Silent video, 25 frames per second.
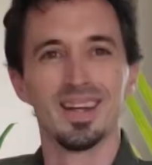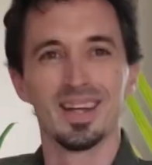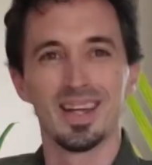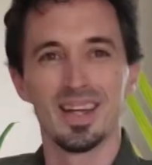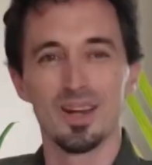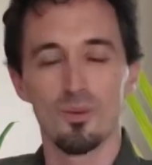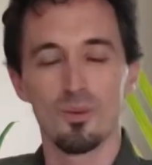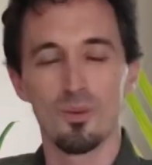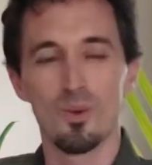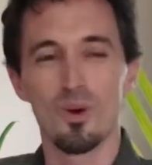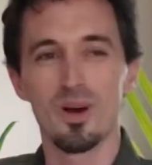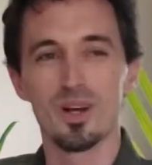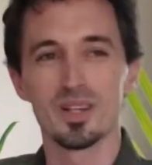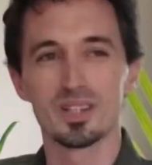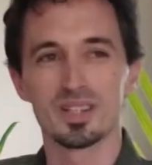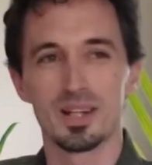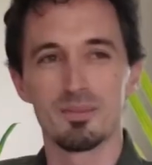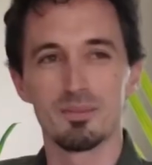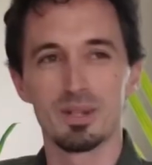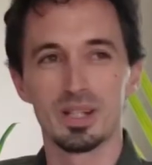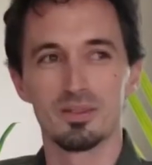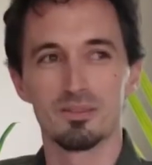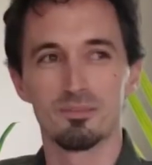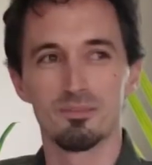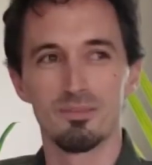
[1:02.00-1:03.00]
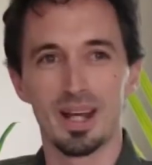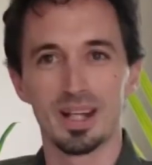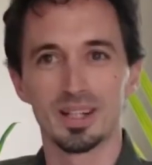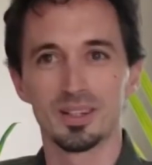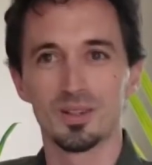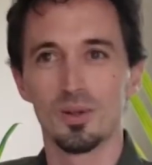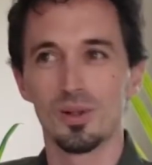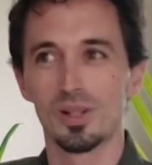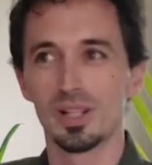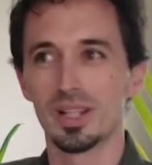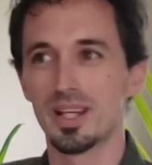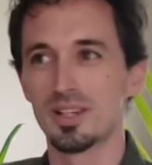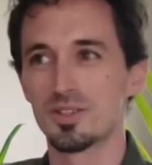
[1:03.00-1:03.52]
was. I mean,
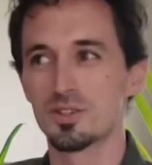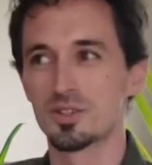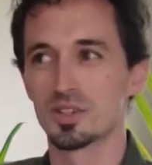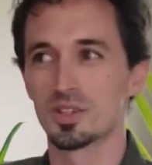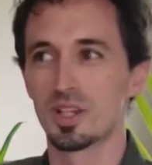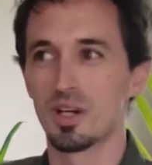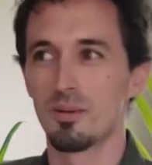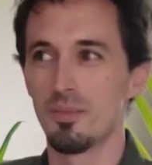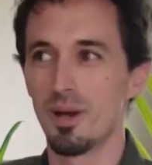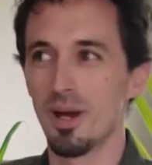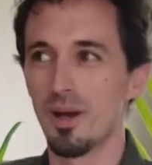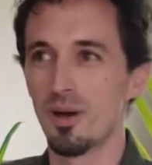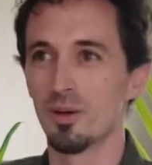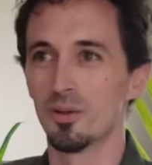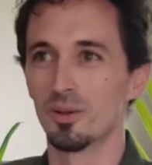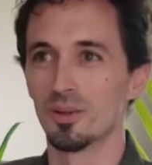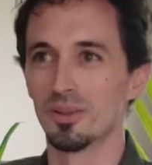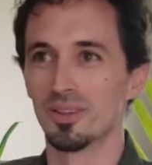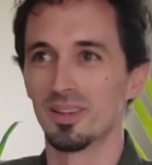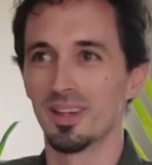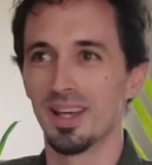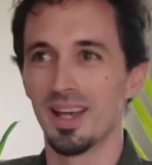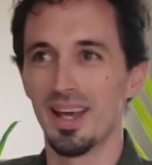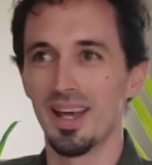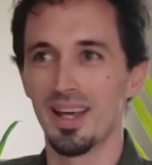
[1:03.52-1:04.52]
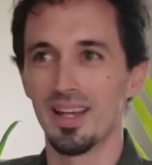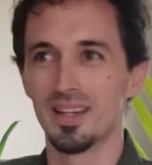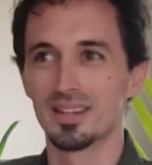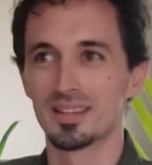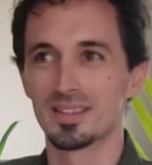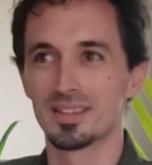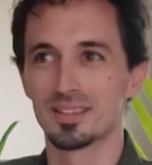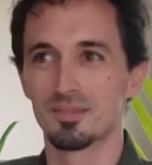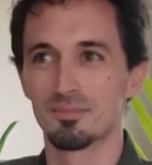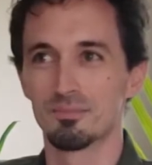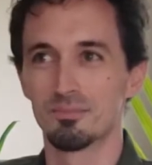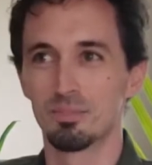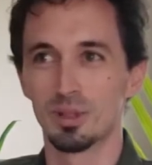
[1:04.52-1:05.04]
Magnolia had just come out, and
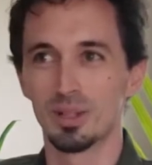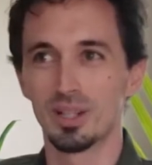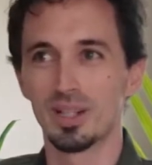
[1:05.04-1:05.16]
Boogie